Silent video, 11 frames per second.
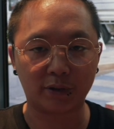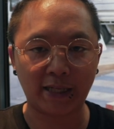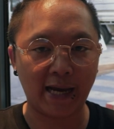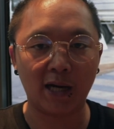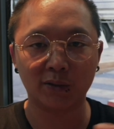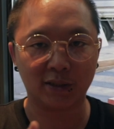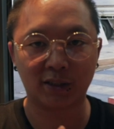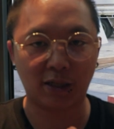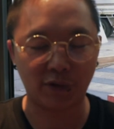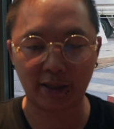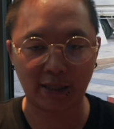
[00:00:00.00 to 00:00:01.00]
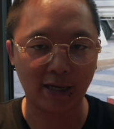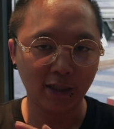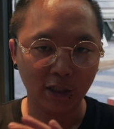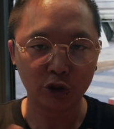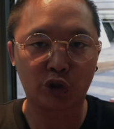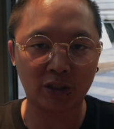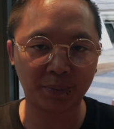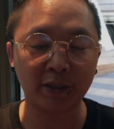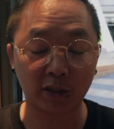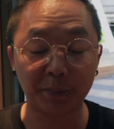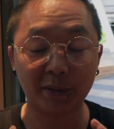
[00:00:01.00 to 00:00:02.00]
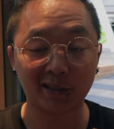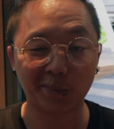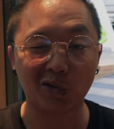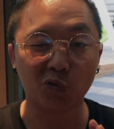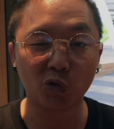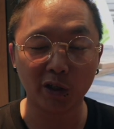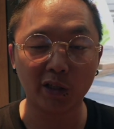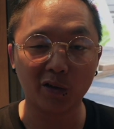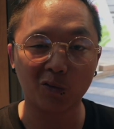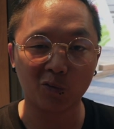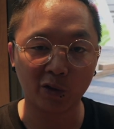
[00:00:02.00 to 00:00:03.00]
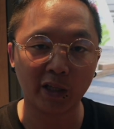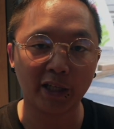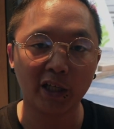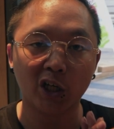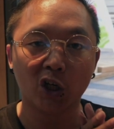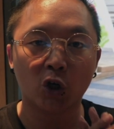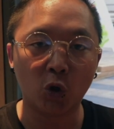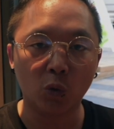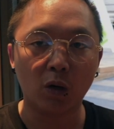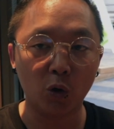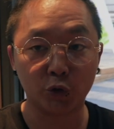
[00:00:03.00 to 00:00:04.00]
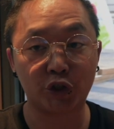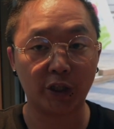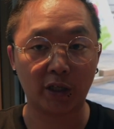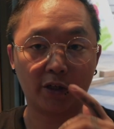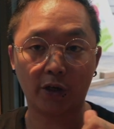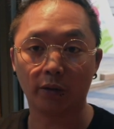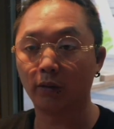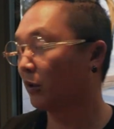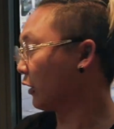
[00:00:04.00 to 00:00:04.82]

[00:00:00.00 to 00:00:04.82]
towels and stuff like that. Trust me, it's going to be something really, really cool. Oh shit, I gotta go.